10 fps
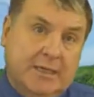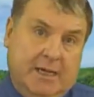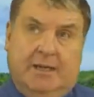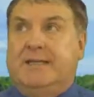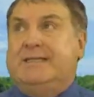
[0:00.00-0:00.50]

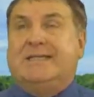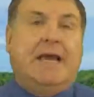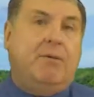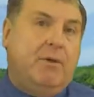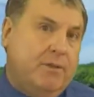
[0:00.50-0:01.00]
and this is
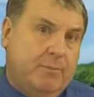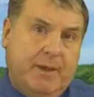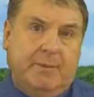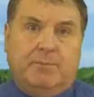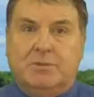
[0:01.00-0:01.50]
how other
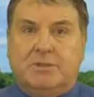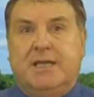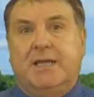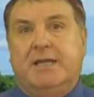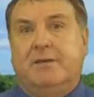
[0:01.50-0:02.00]
people
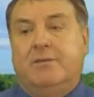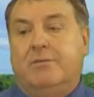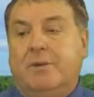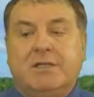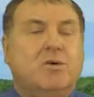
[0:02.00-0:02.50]
see you.
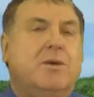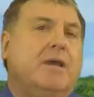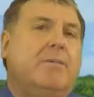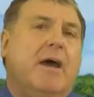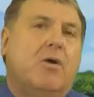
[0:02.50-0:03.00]
We're
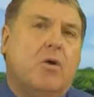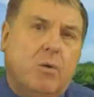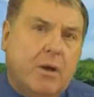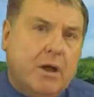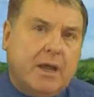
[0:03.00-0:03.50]
talking about
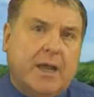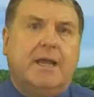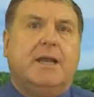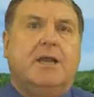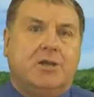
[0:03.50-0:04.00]

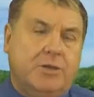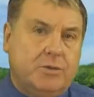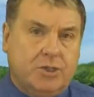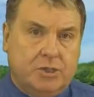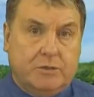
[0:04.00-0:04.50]
quirky and
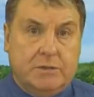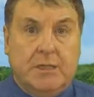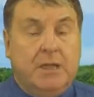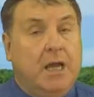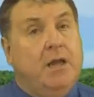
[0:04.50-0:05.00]
unusual.
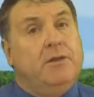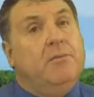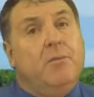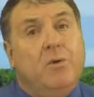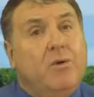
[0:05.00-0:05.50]
And the
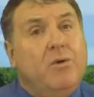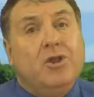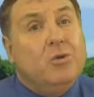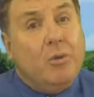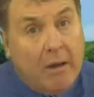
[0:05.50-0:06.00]
more
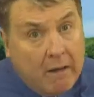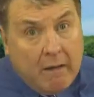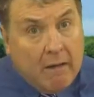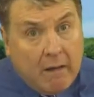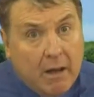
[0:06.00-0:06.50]
you
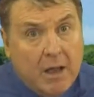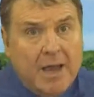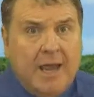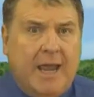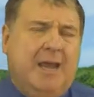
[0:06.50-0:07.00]
are,
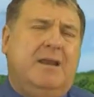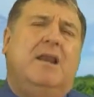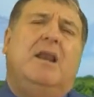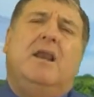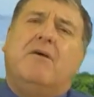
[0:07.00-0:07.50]
in a
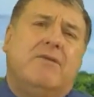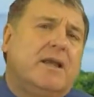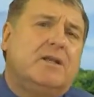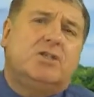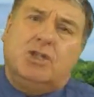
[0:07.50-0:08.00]

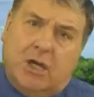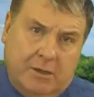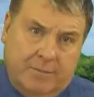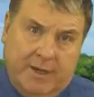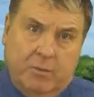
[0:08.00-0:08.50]
loving,
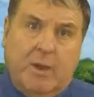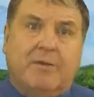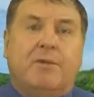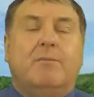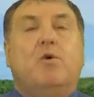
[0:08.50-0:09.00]
charming way,
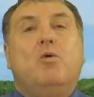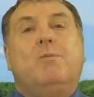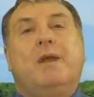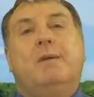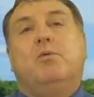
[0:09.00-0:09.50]
the more
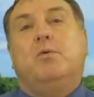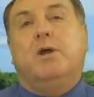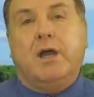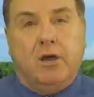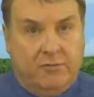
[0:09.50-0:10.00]
people will
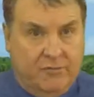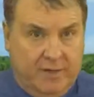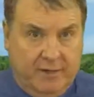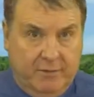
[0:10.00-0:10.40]
go for you.